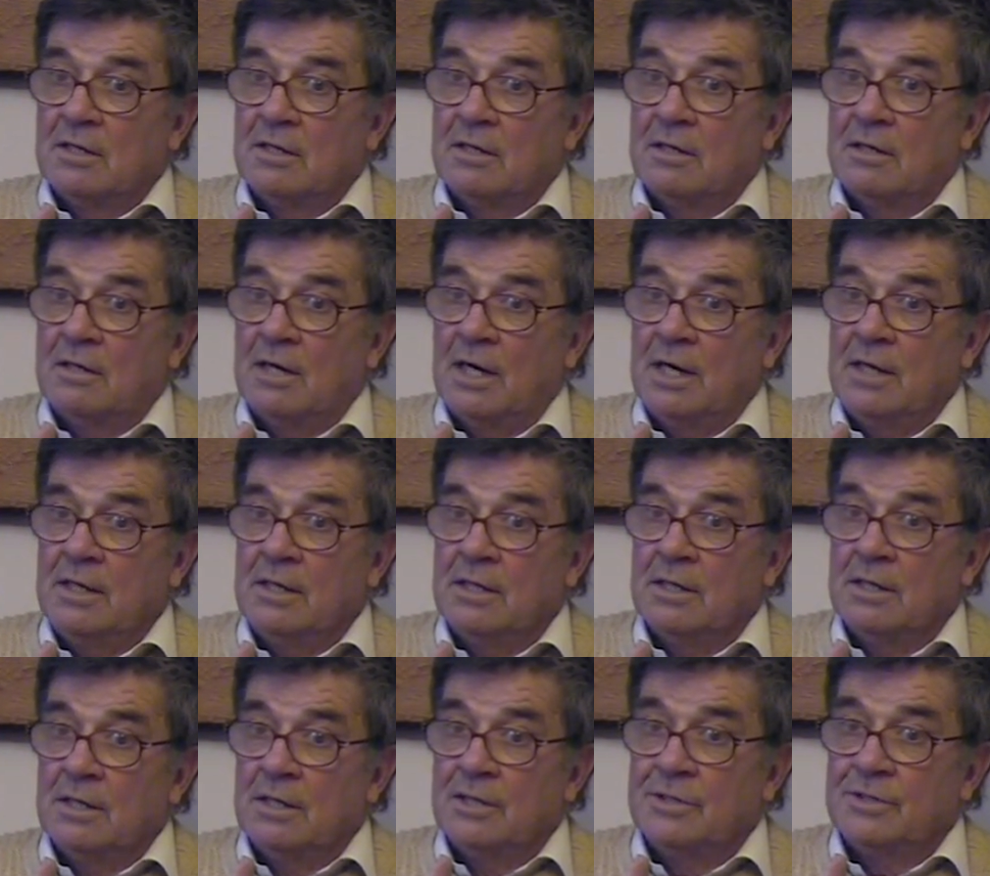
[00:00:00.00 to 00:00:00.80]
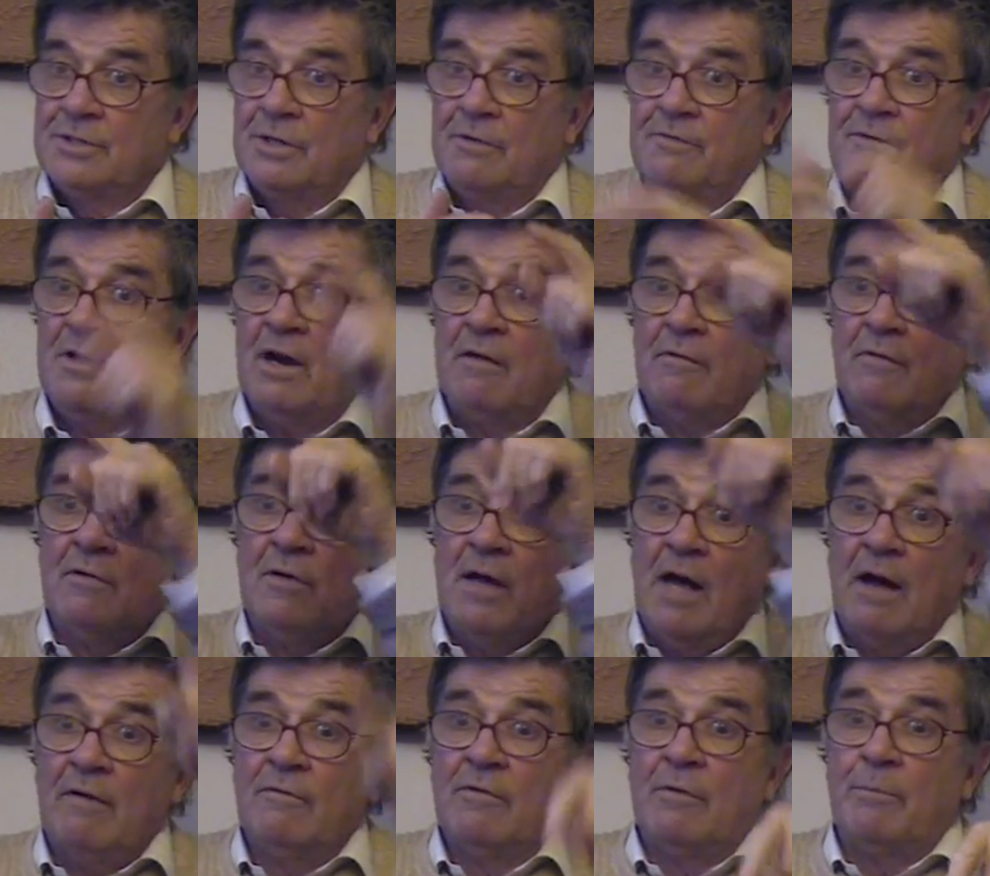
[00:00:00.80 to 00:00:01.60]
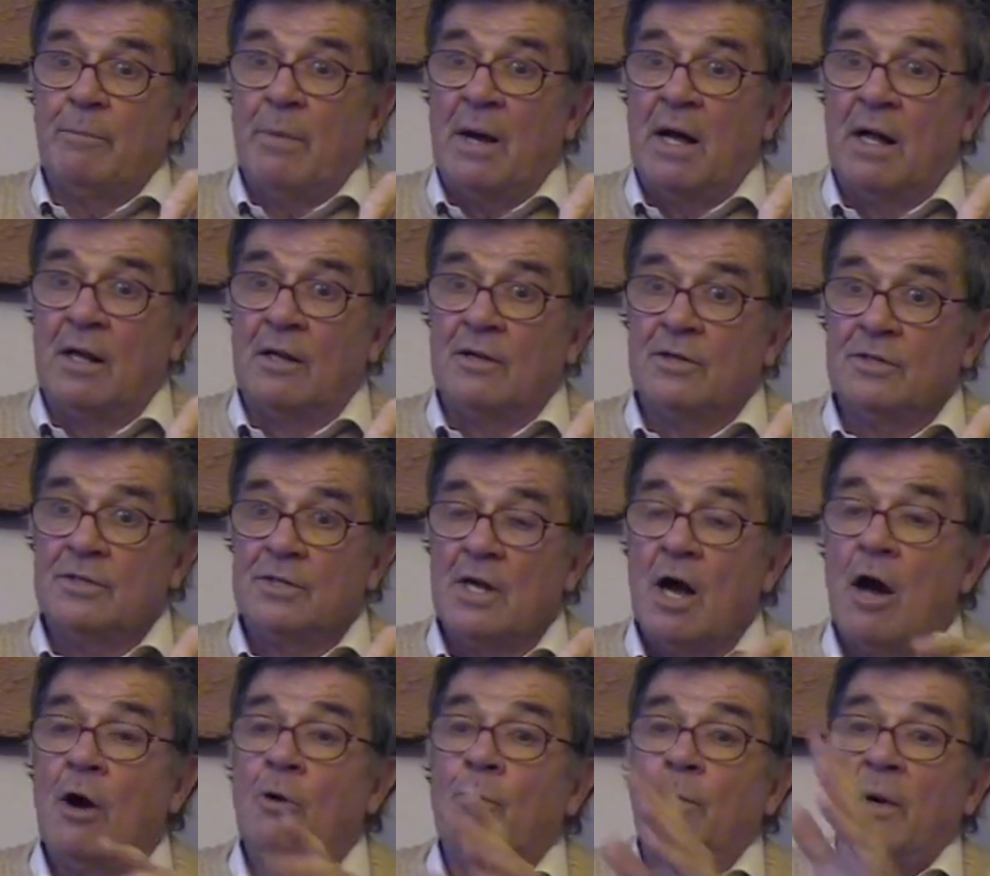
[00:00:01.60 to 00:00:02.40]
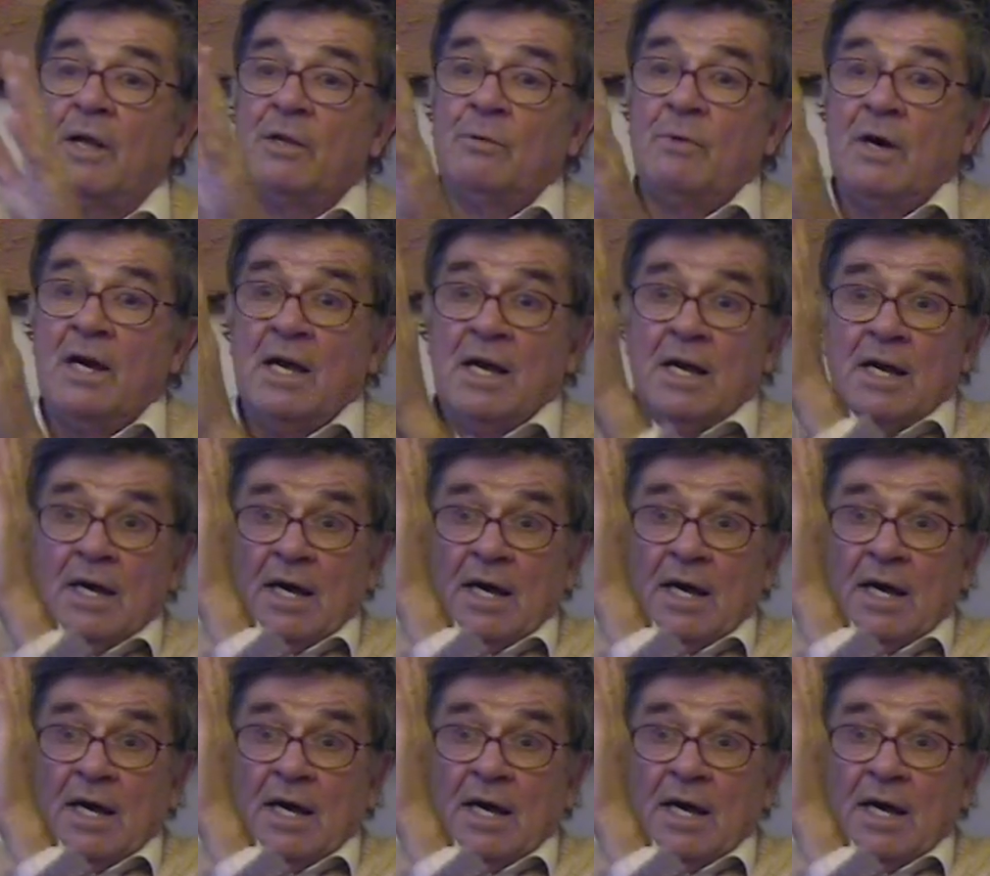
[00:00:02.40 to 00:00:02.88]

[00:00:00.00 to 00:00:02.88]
Right? So if you have a pulse, by the way,